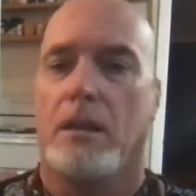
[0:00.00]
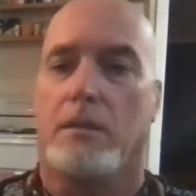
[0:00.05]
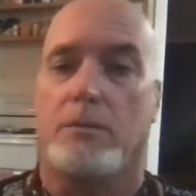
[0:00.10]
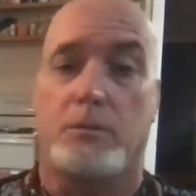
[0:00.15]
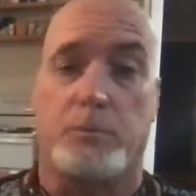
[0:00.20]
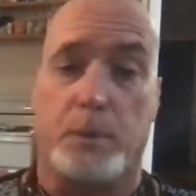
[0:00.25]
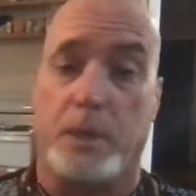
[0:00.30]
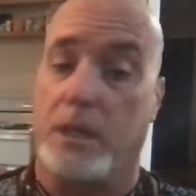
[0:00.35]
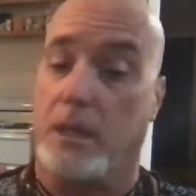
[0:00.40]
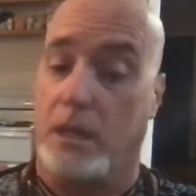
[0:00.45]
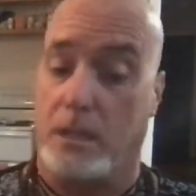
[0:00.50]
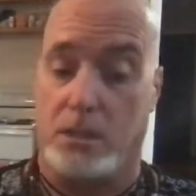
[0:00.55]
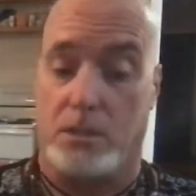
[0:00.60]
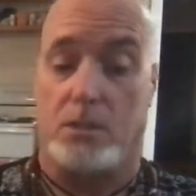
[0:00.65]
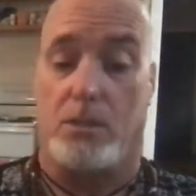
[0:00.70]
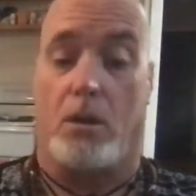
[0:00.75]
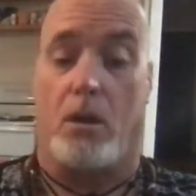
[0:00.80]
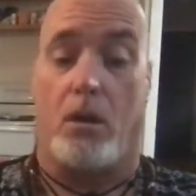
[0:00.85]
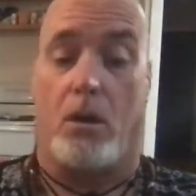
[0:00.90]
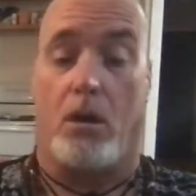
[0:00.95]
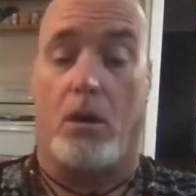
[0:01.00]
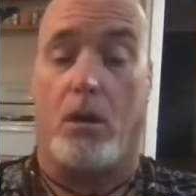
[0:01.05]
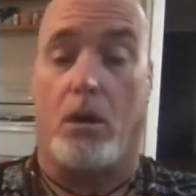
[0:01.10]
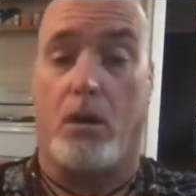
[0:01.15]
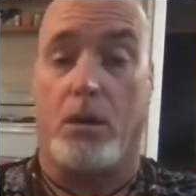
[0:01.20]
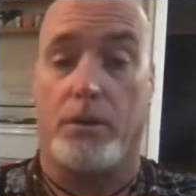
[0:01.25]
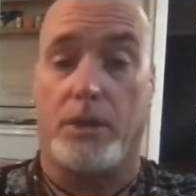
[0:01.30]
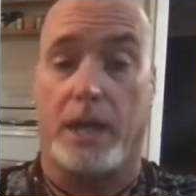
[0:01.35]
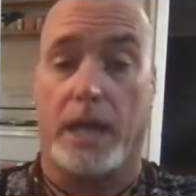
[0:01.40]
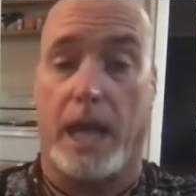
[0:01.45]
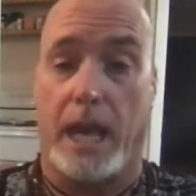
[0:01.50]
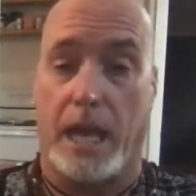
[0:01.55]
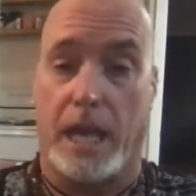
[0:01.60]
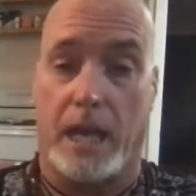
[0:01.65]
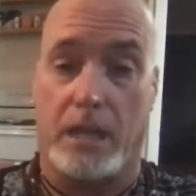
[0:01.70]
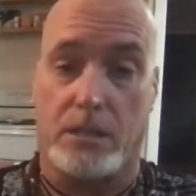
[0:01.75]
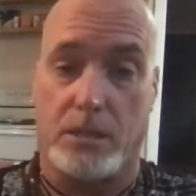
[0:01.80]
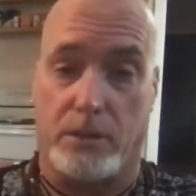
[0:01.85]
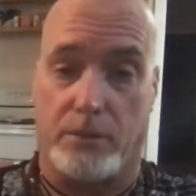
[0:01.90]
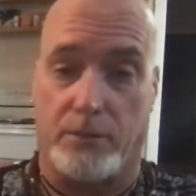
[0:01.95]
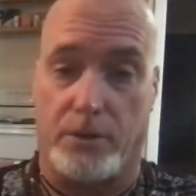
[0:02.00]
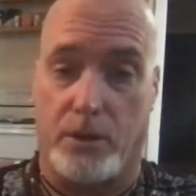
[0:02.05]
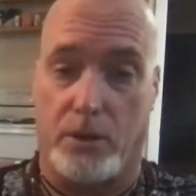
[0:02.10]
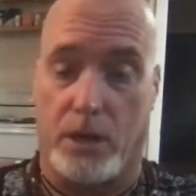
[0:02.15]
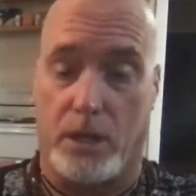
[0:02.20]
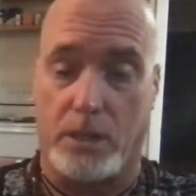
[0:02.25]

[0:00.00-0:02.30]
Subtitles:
It's because all the chaos of your